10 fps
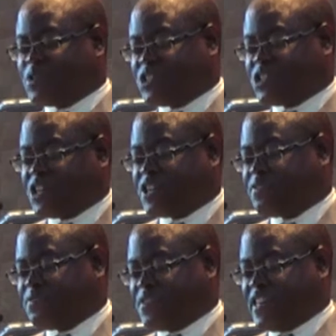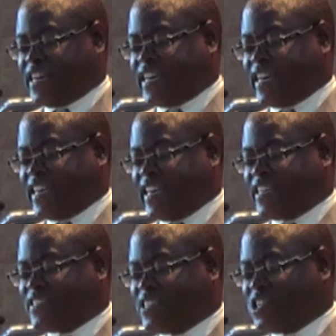stirred fear
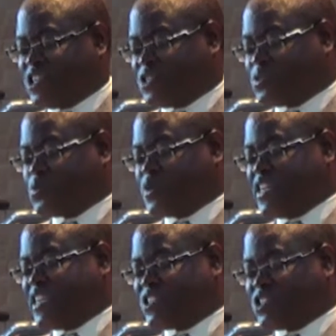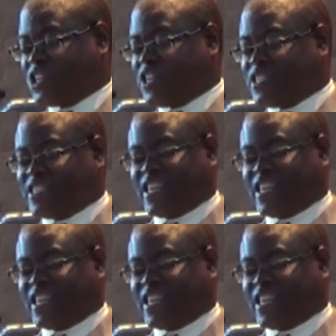as the desert wind stirs